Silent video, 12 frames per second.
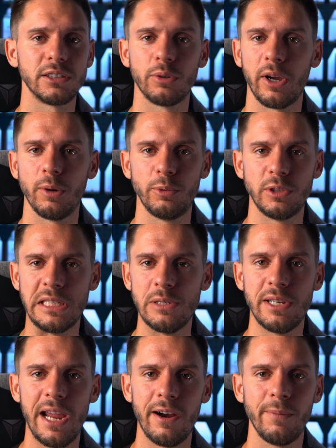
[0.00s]
So I hope to see you
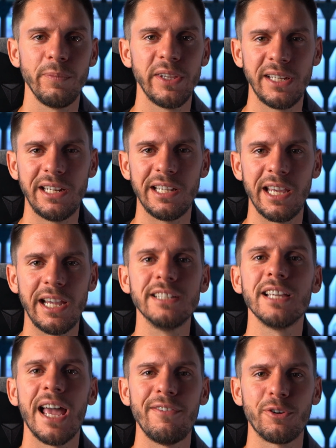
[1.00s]
there. In any case,
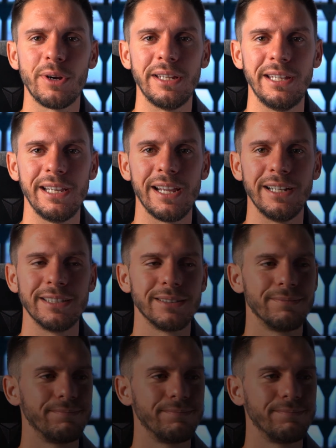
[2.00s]
have a great day, guys.